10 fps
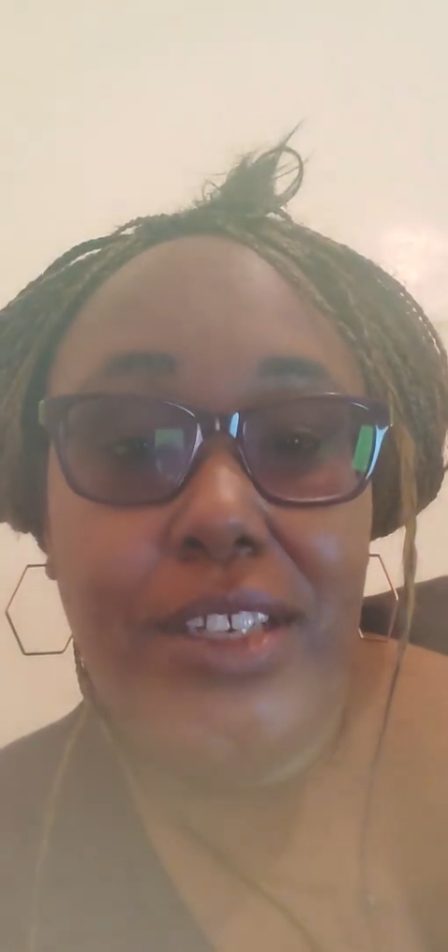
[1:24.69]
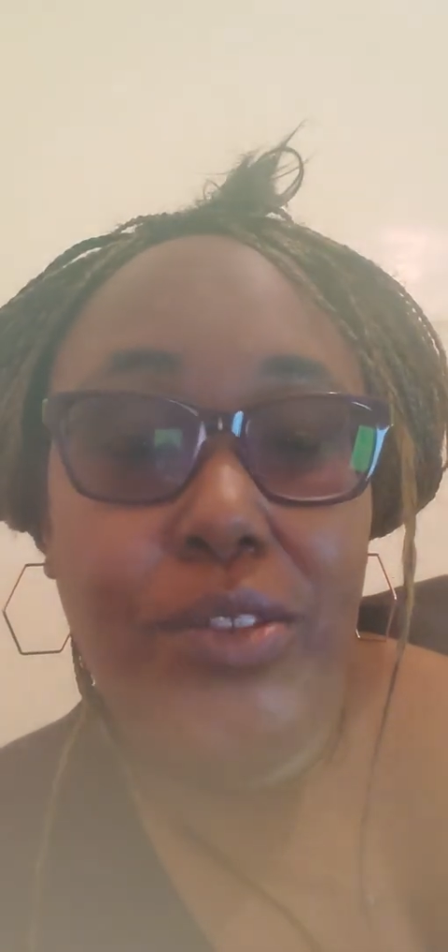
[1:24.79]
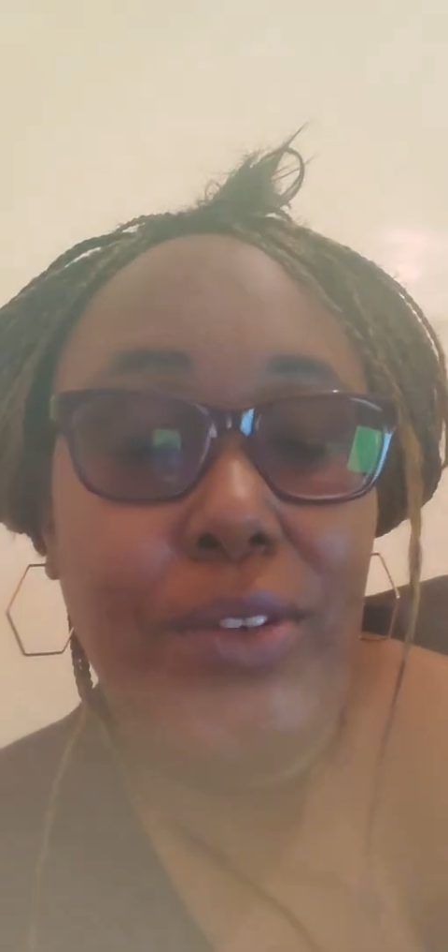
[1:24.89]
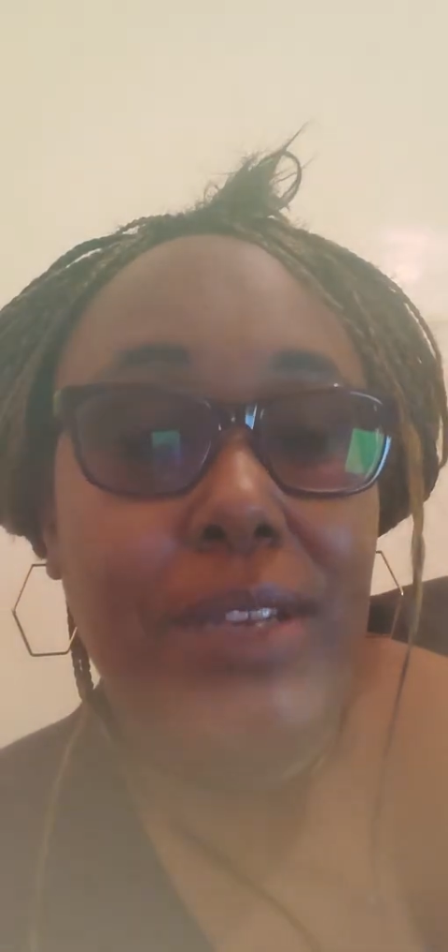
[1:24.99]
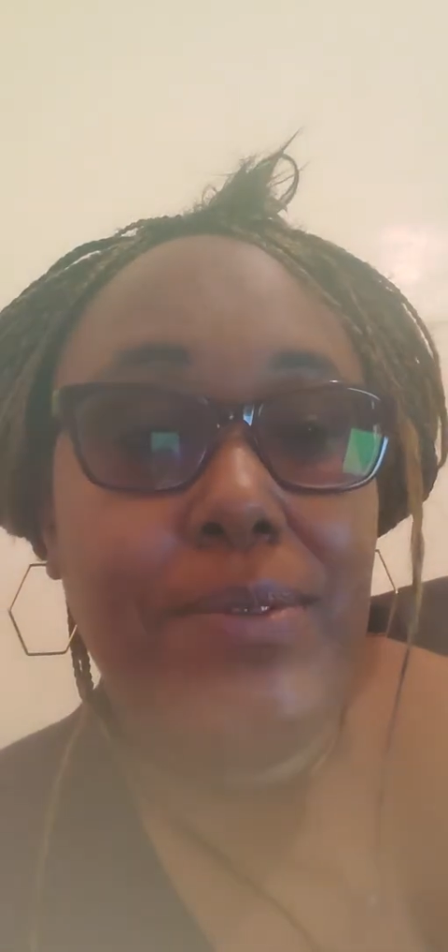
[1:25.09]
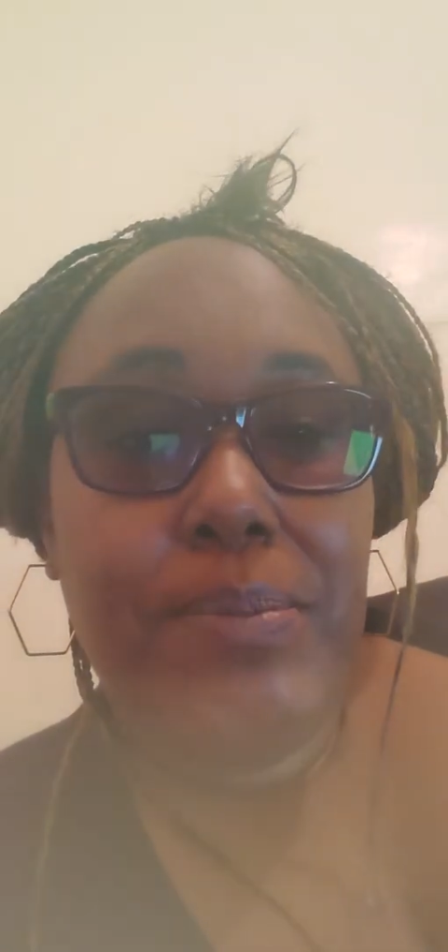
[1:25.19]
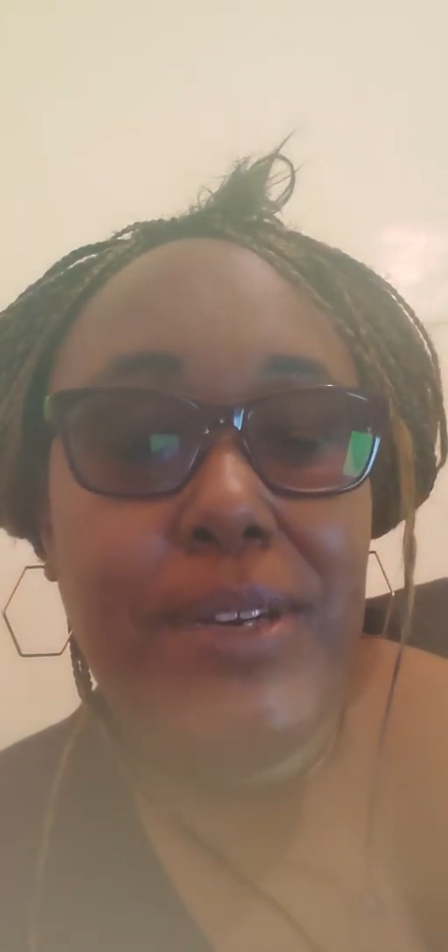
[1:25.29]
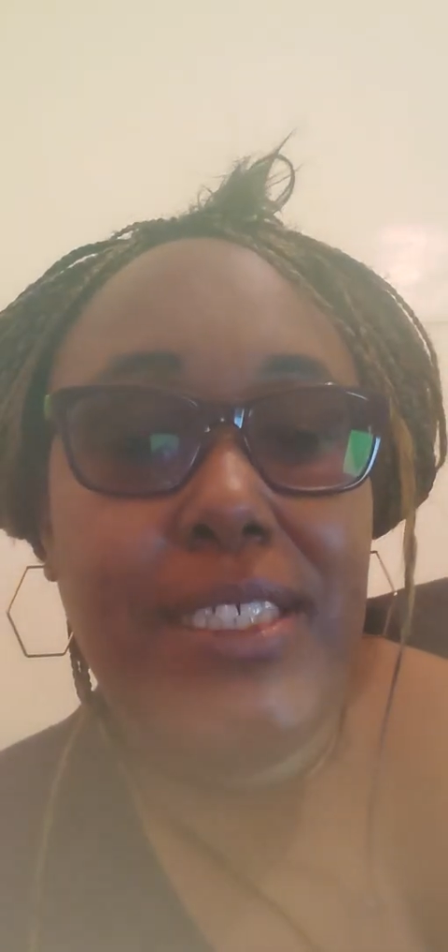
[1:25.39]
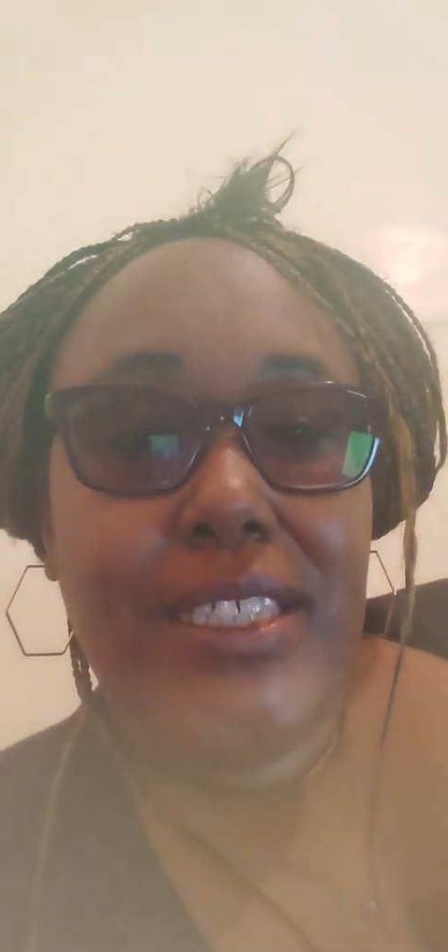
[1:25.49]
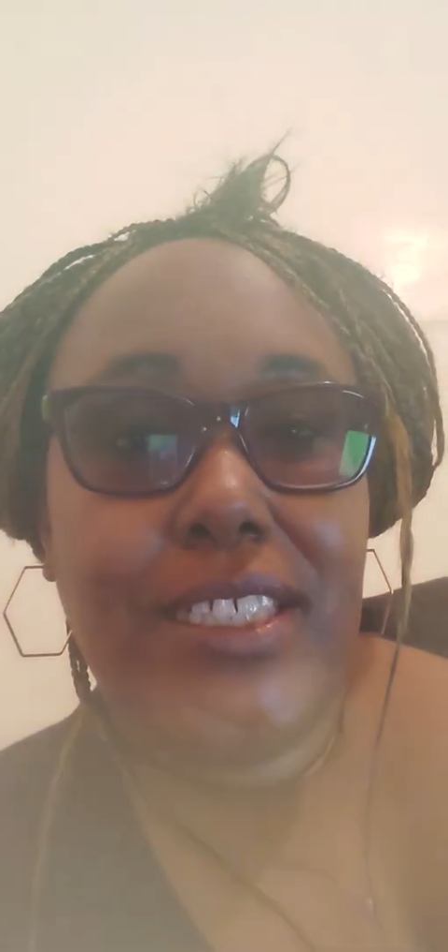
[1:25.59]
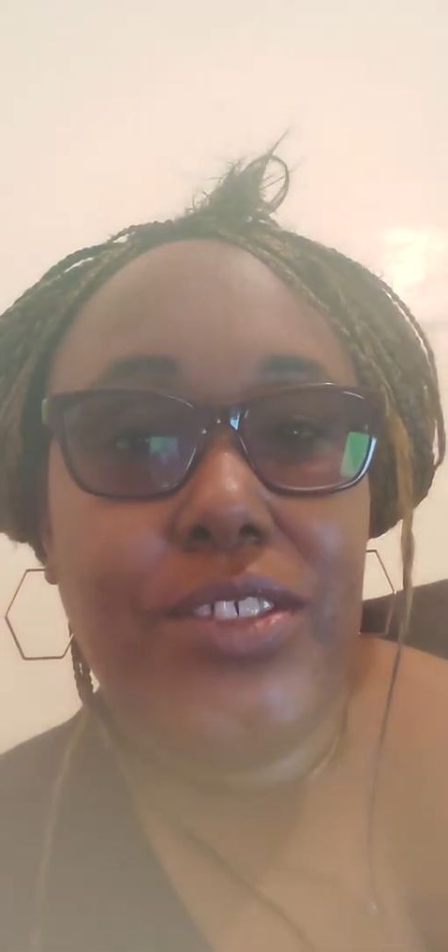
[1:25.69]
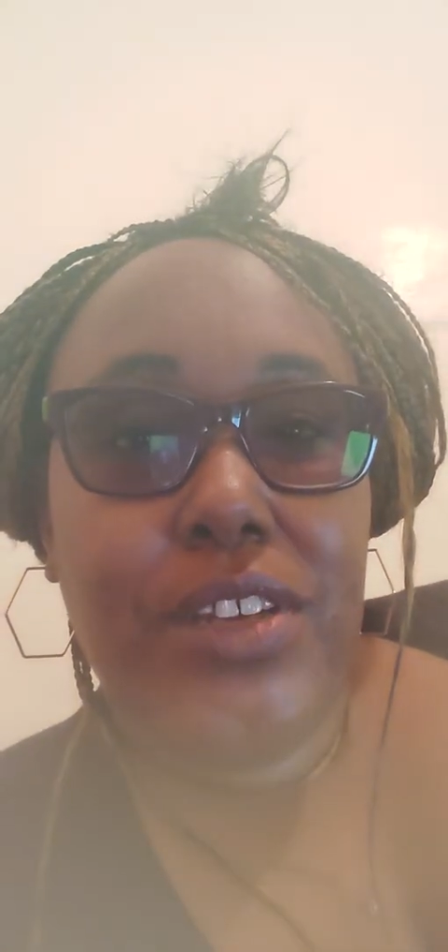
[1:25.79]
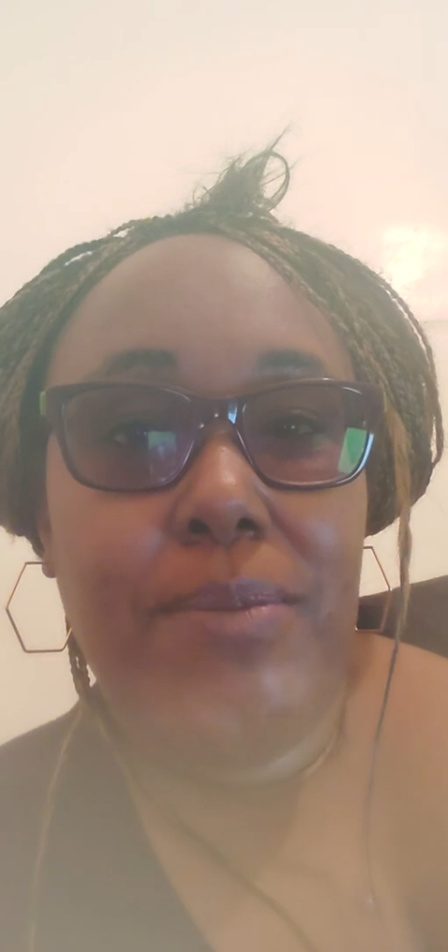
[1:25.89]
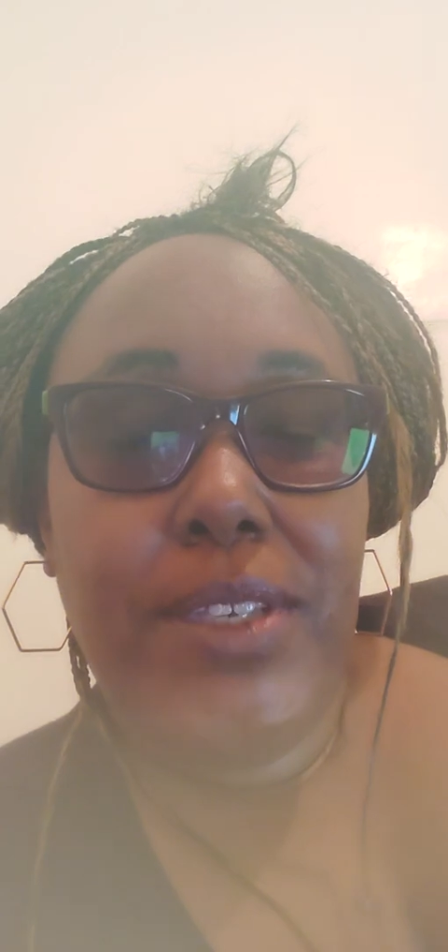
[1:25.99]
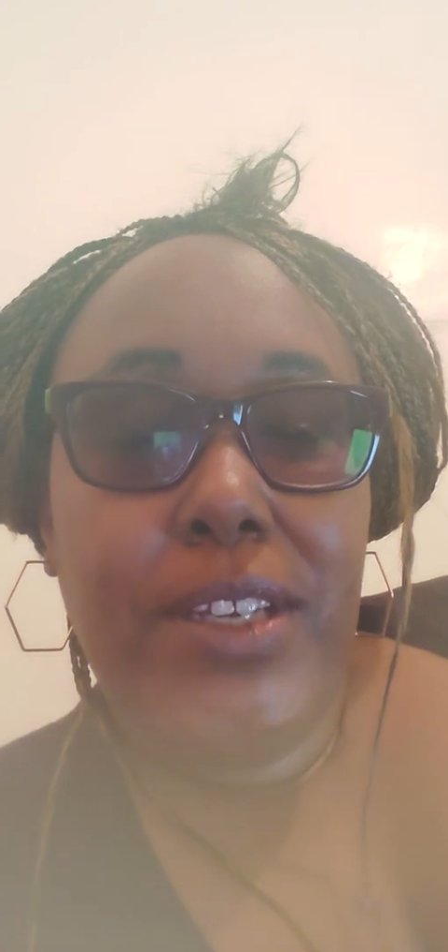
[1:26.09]
agree with President
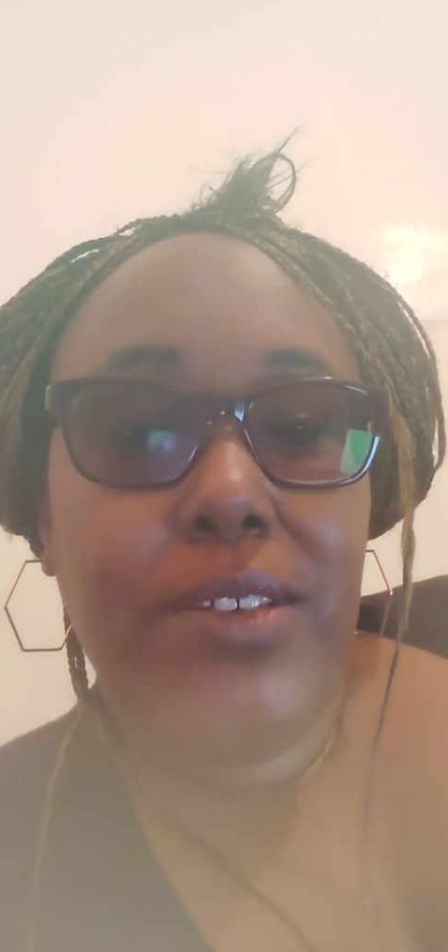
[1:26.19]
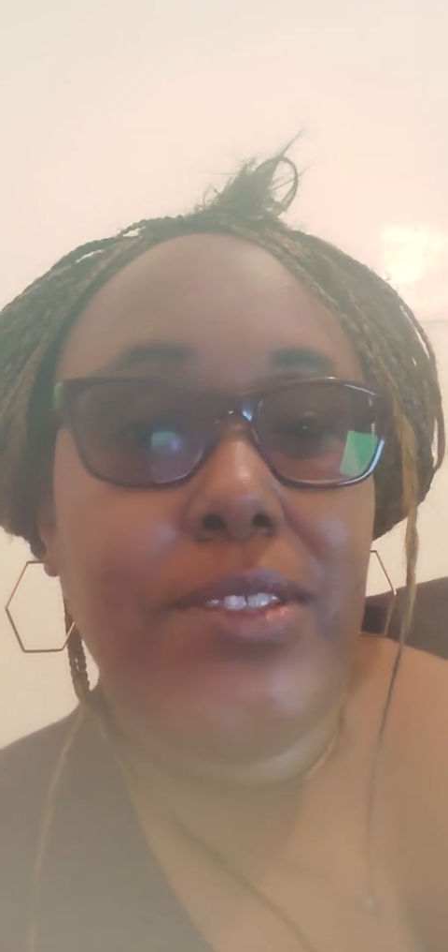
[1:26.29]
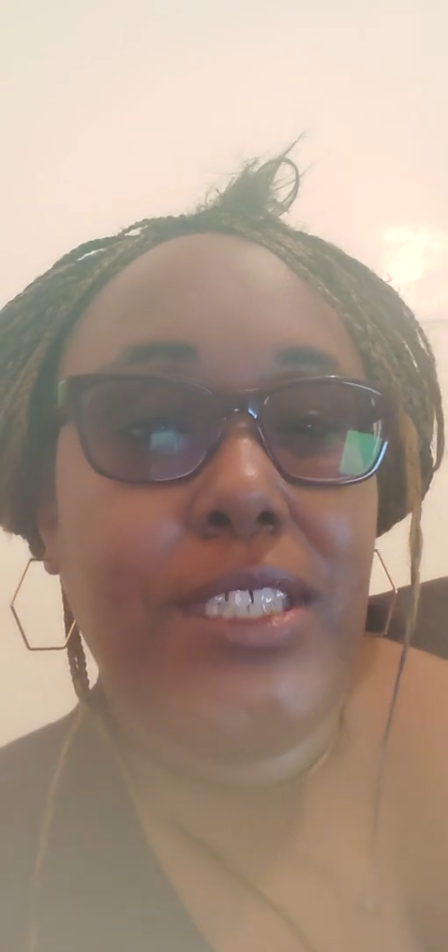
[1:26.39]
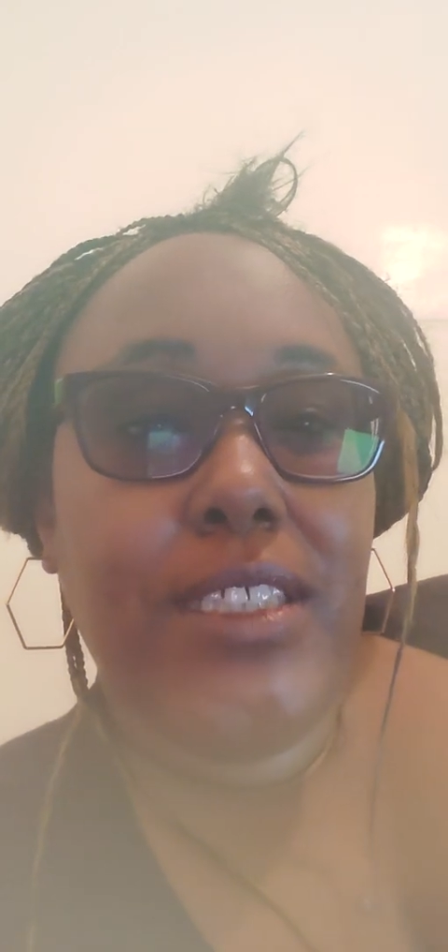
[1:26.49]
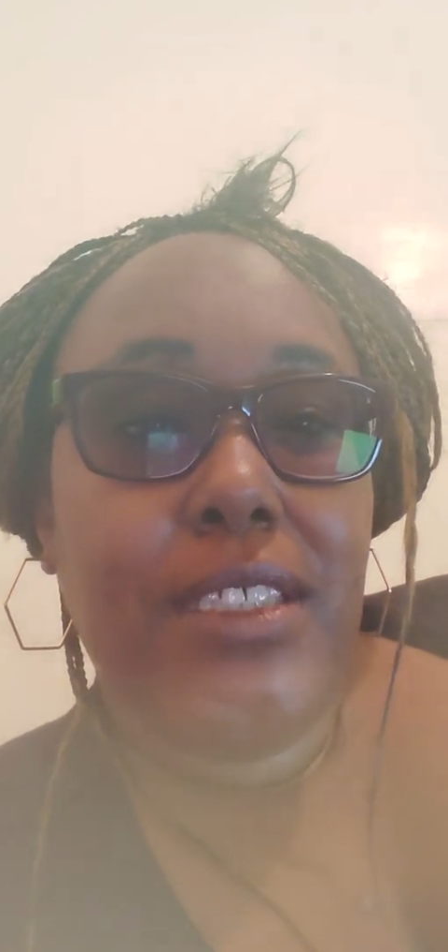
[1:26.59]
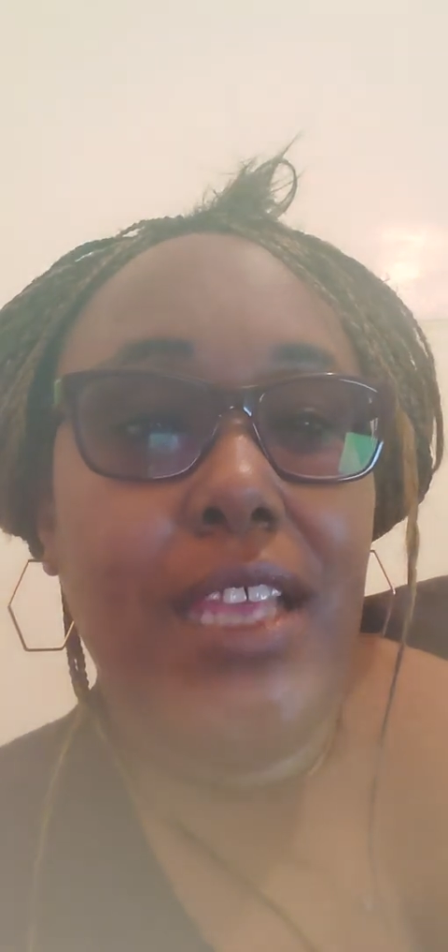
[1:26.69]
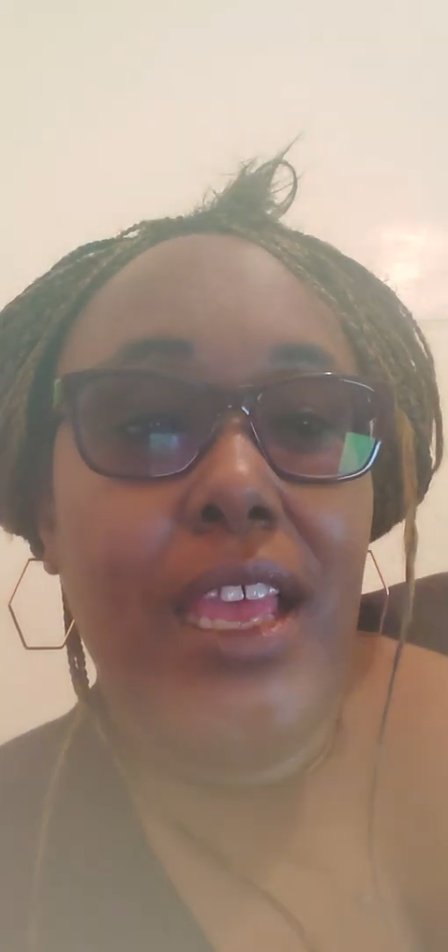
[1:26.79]
Trump. Since